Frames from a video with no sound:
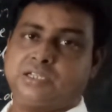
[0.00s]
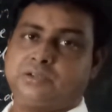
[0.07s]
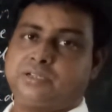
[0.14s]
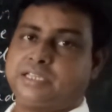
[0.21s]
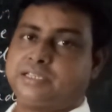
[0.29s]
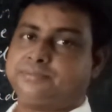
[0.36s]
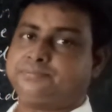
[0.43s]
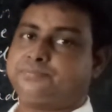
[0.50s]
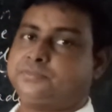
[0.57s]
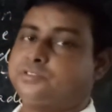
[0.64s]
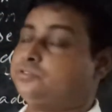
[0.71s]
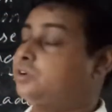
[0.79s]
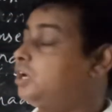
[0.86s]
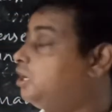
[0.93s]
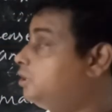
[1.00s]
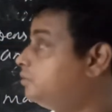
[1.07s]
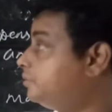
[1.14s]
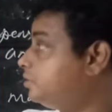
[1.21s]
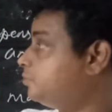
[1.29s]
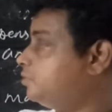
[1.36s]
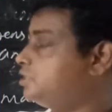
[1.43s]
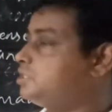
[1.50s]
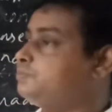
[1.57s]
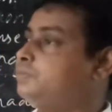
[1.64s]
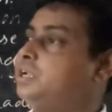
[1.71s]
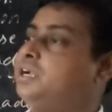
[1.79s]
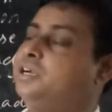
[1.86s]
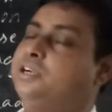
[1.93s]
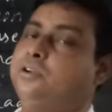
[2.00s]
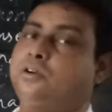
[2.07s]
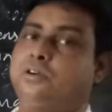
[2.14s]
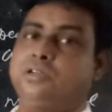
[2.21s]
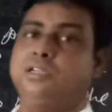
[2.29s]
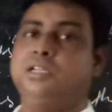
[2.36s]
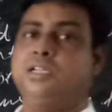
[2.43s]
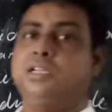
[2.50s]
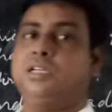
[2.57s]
Okay. So how it was planned, or